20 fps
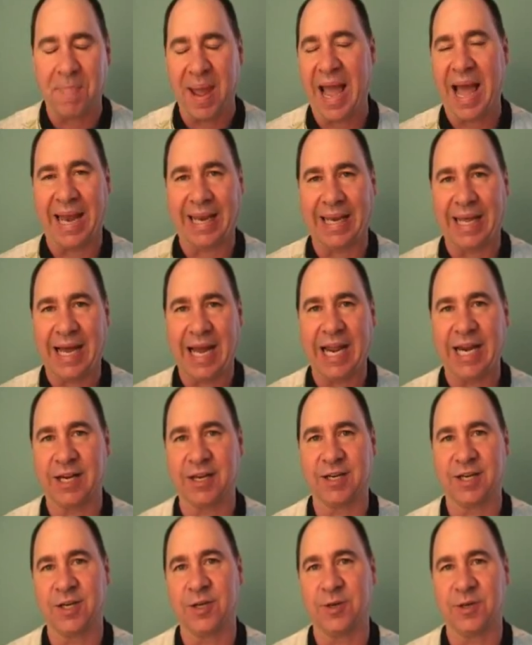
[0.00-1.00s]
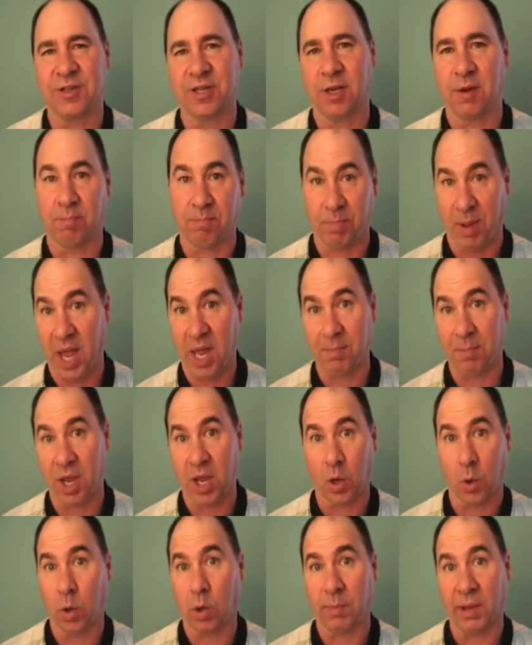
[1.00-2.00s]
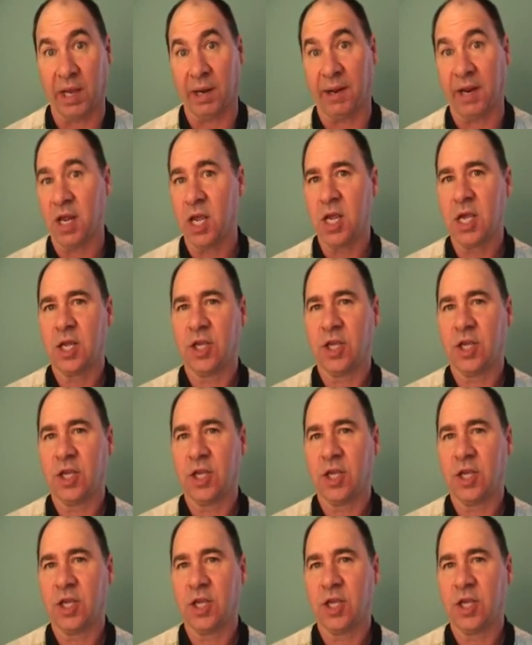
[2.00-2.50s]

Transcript: bat light. You think of Batman, oh man,